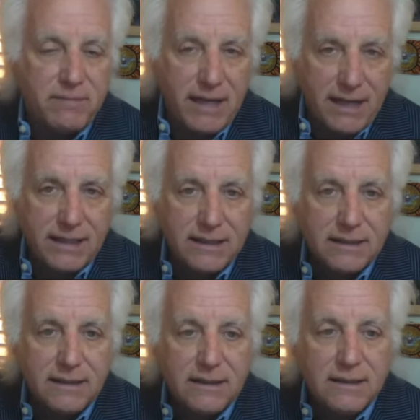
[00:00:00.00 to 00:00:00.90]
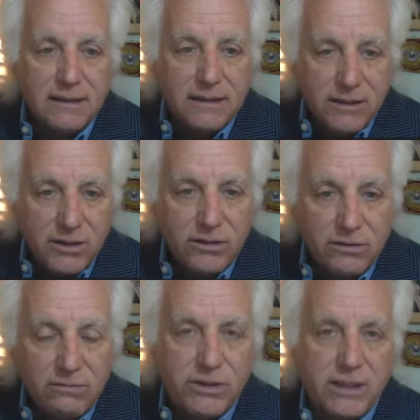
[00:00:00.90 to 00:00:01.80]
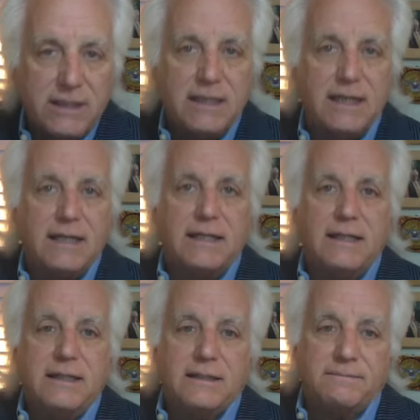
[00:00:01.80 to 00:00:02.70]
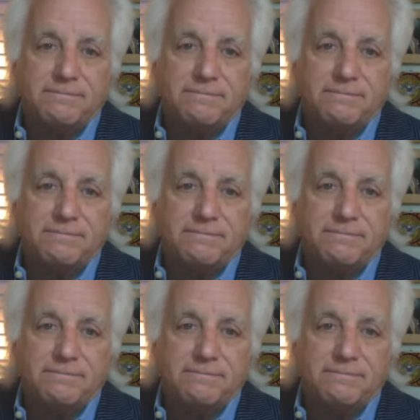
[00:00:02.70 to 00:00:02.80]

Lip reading: back to GTII.